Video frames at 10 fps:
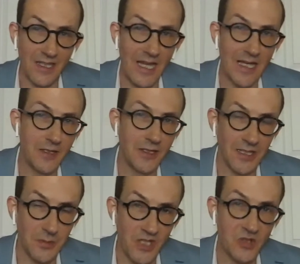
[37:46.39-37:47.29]
allow you to
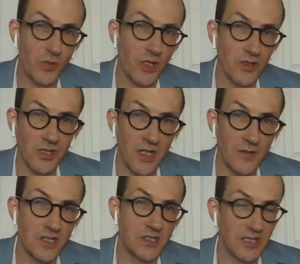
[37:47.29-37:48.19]
get a much broader
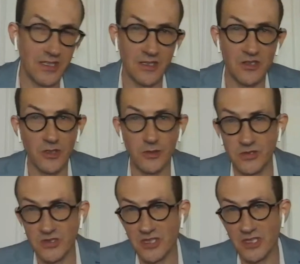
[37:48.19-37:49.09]
coverage than an insurer
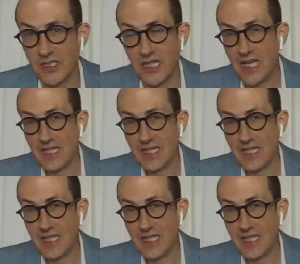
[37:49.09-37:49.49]
who's just going to